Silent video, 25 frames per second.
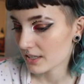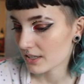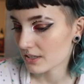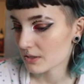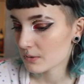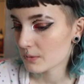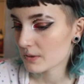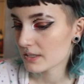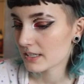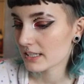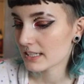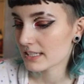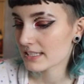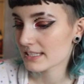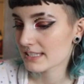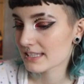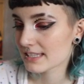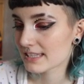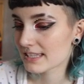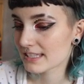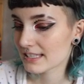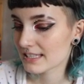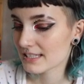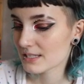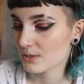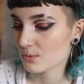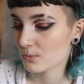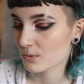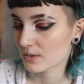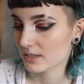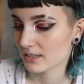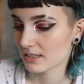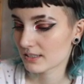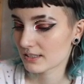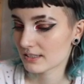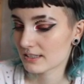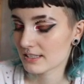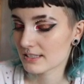the other one is this
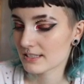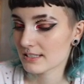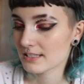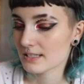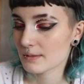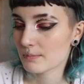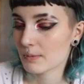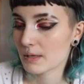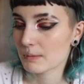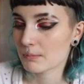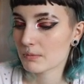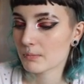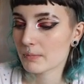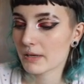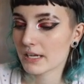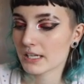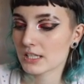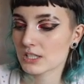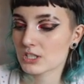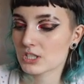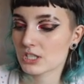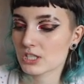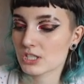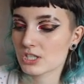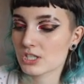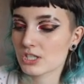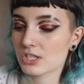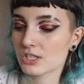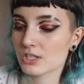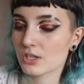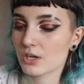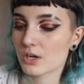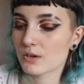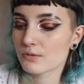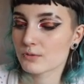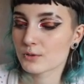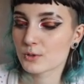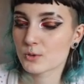one. This is a paperback edition
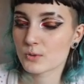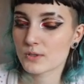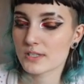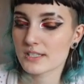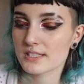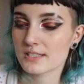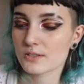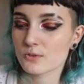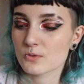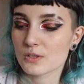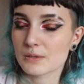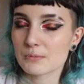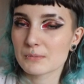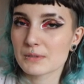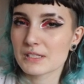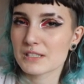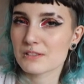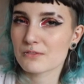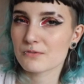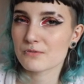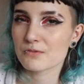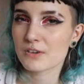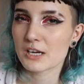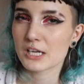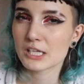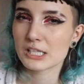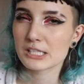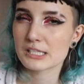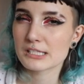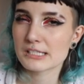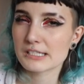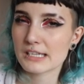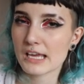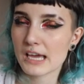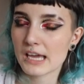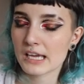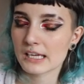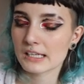of Gris Grimly's
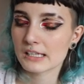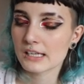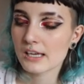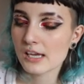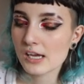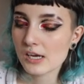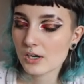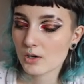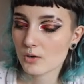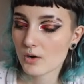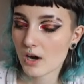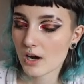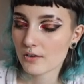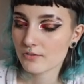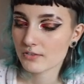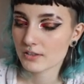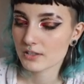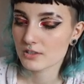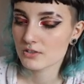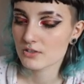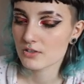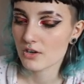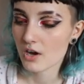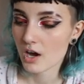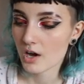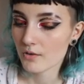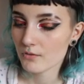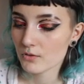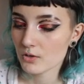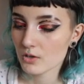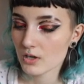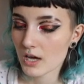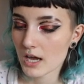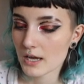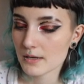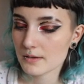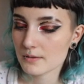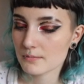Frankenstein graphic
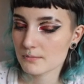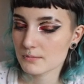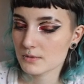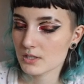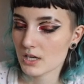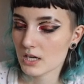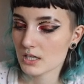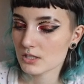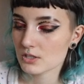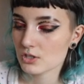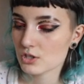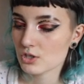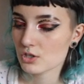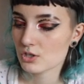novel. I am not